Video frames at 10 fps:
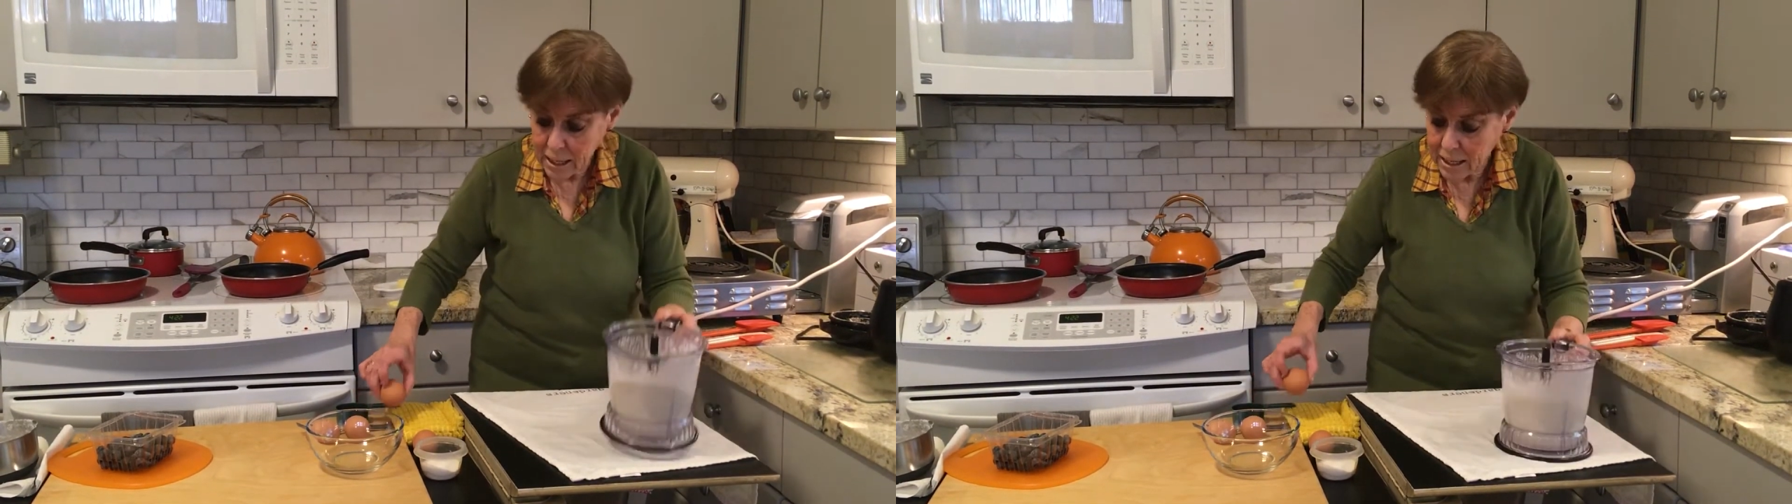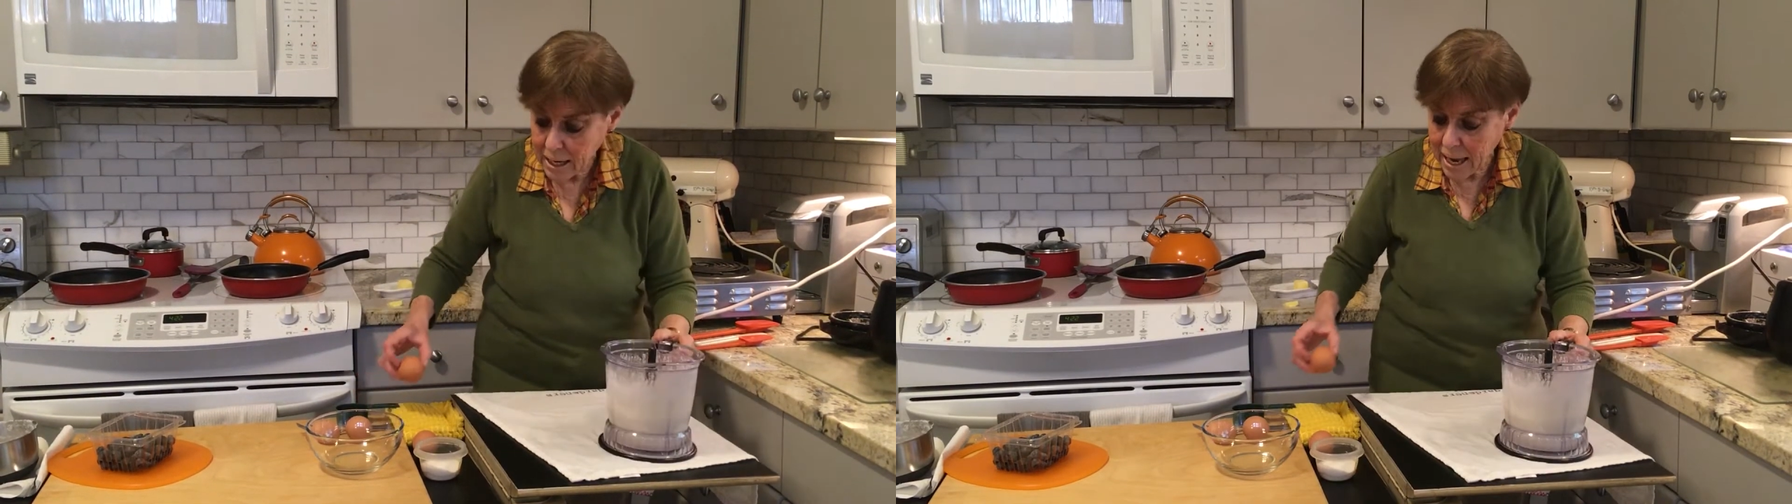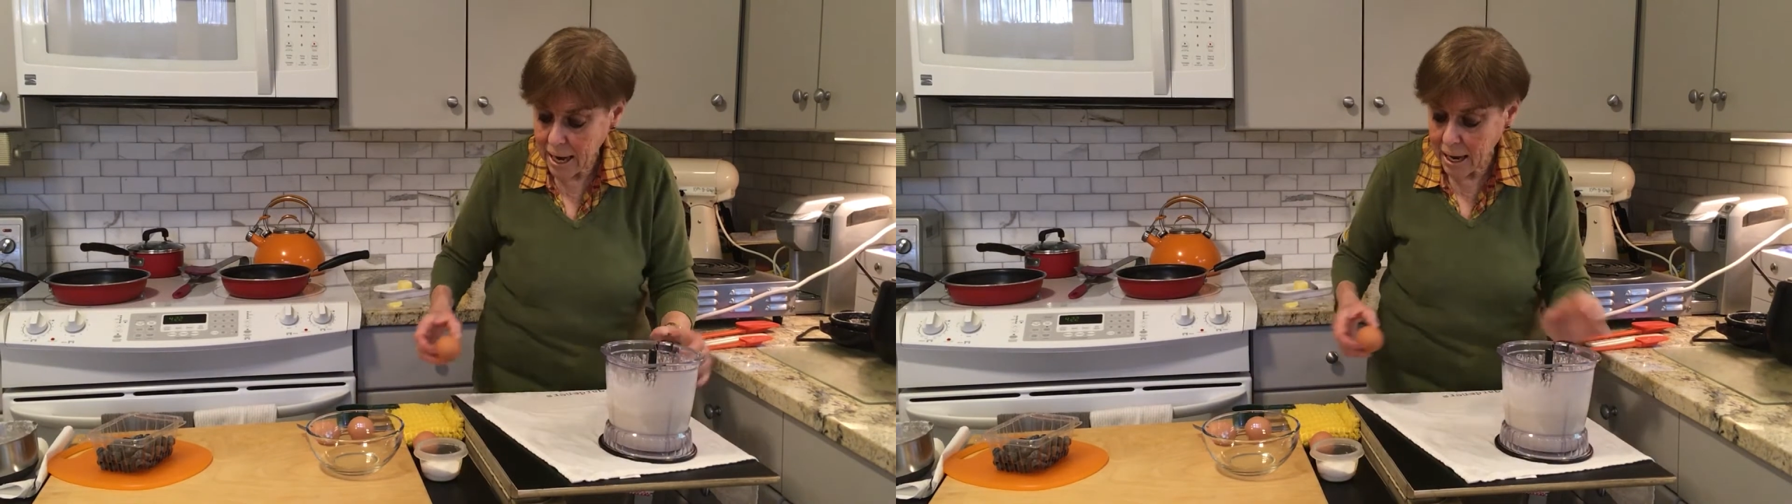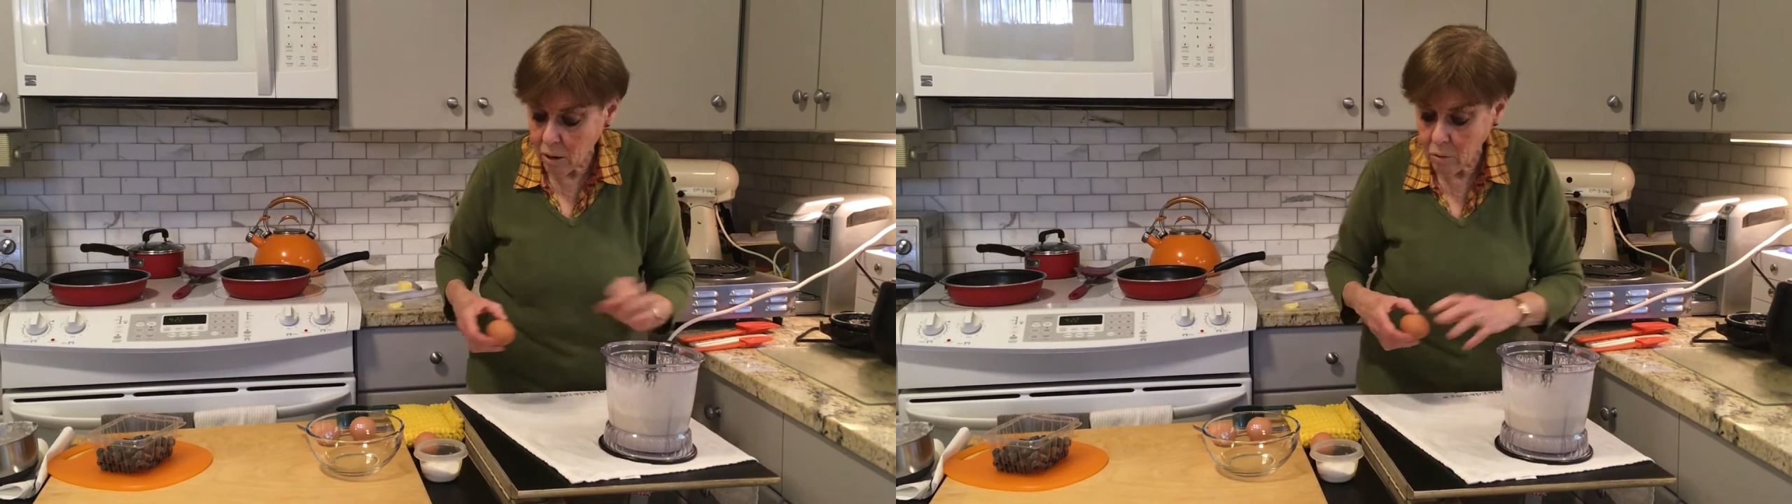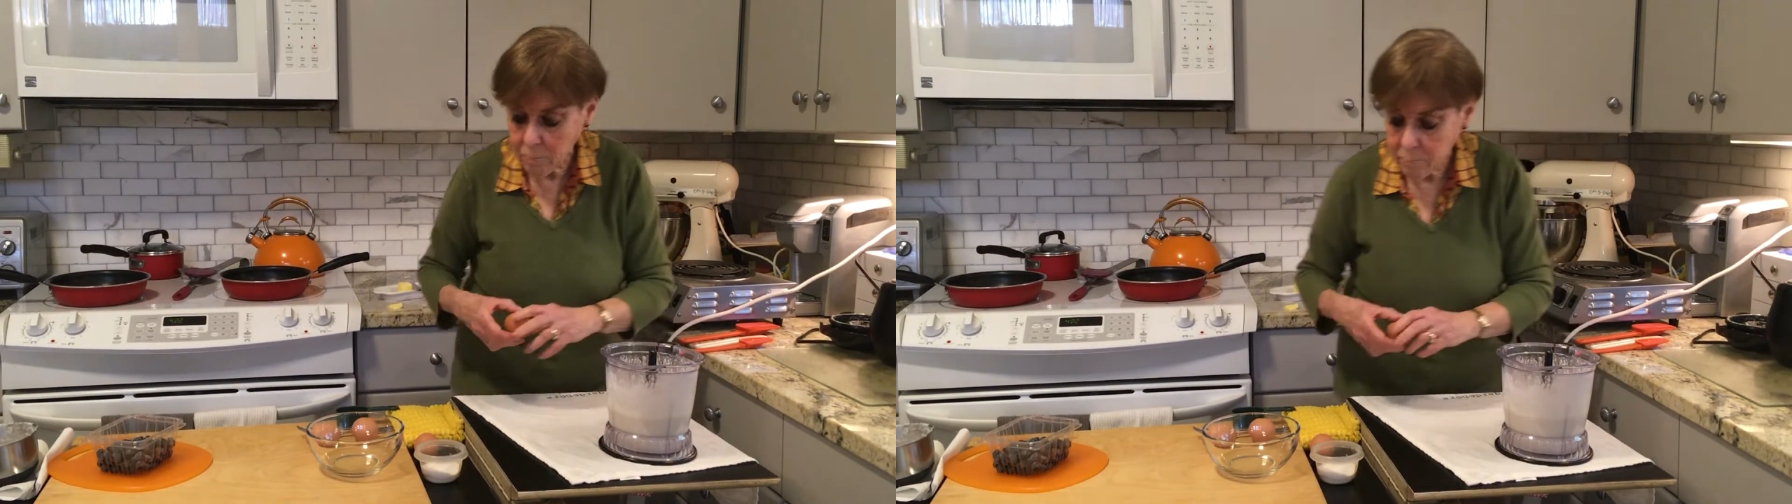
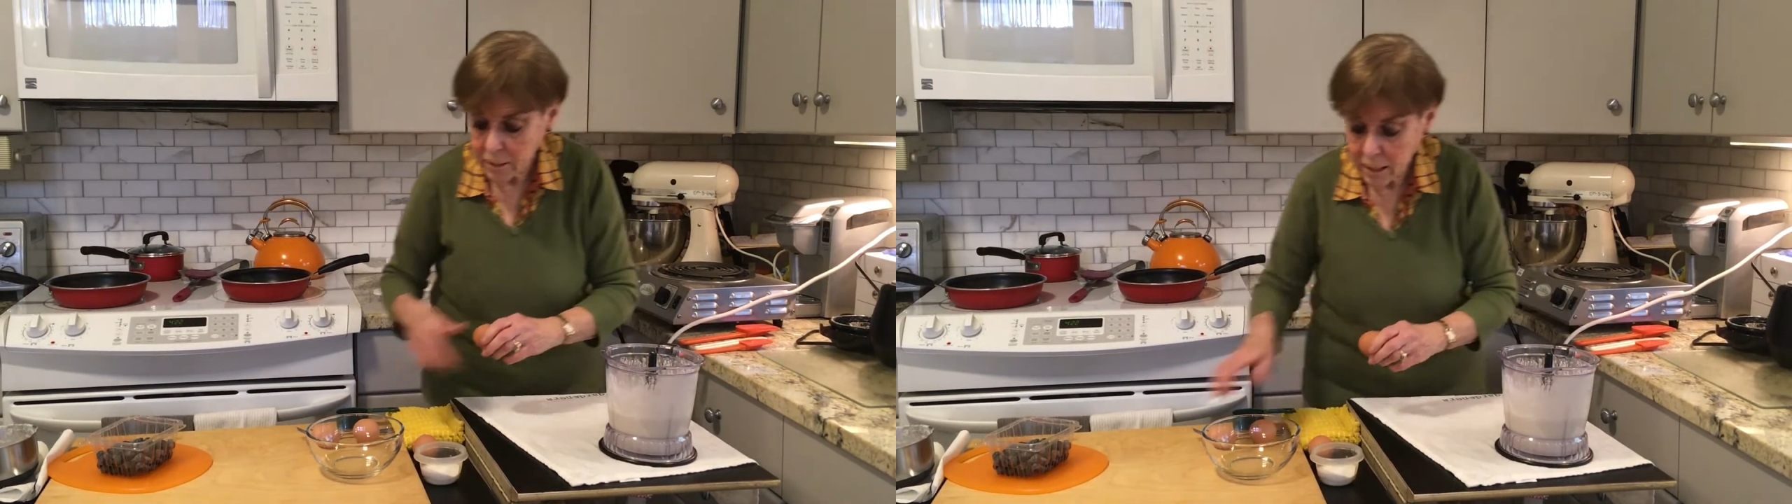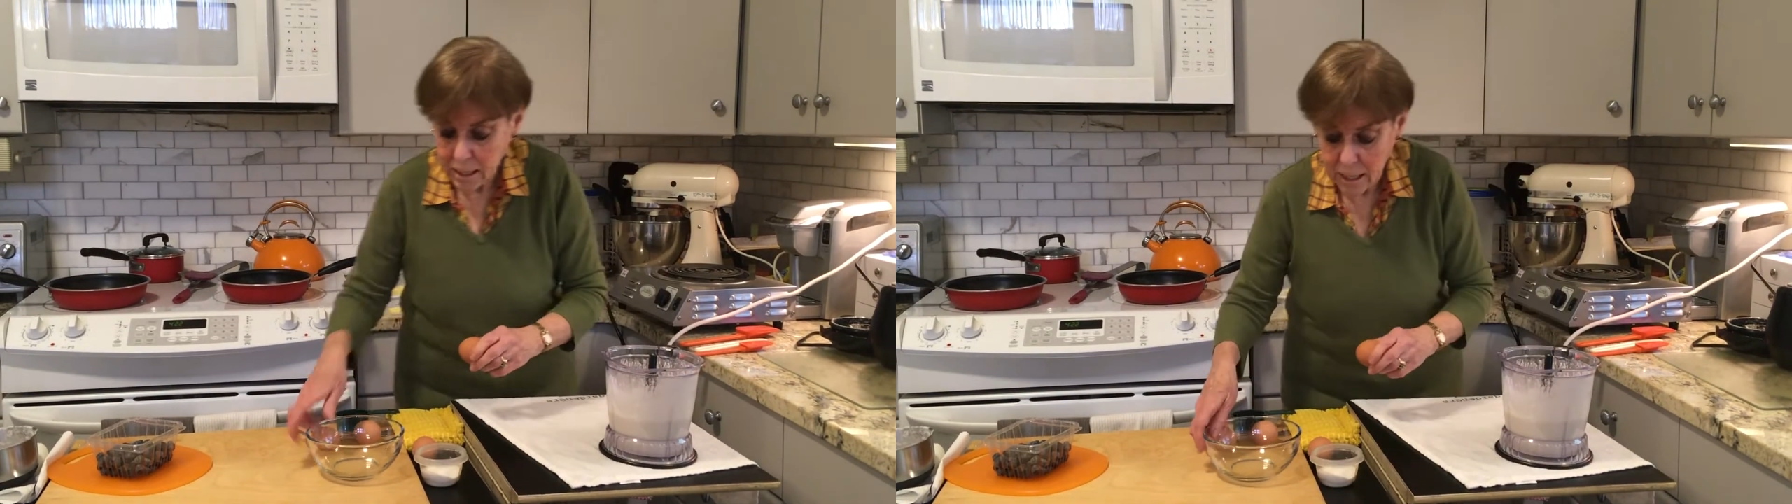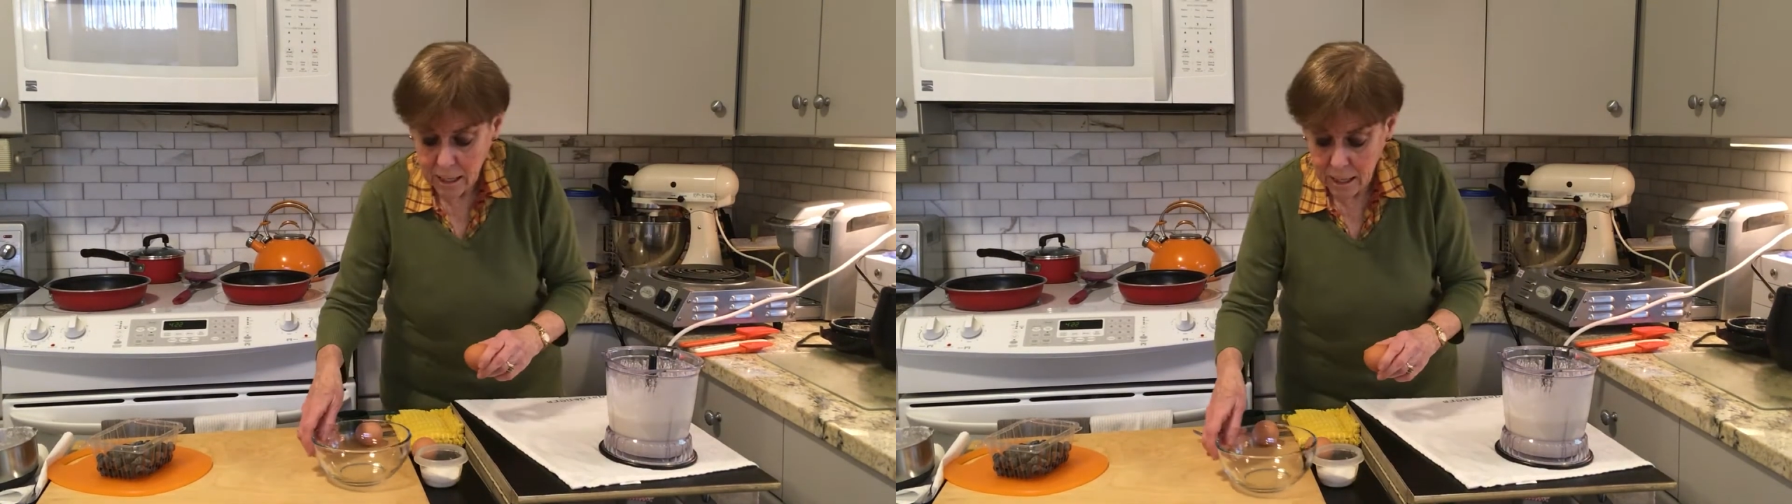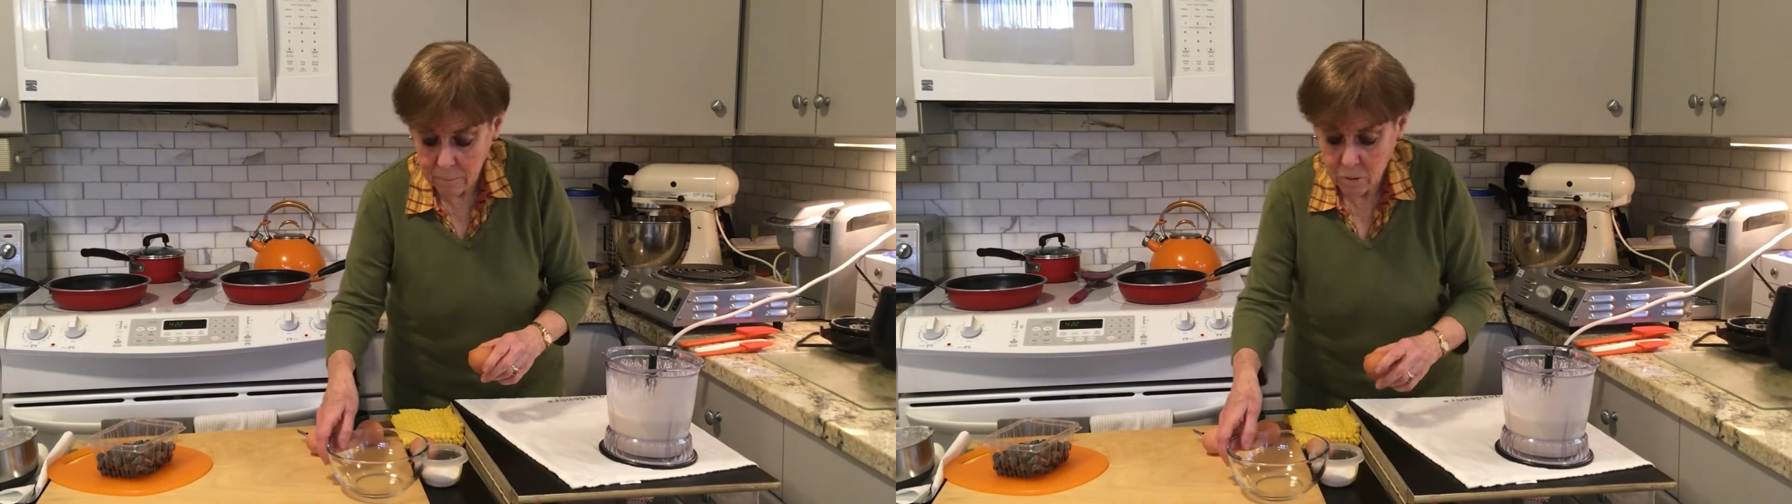Now, I'm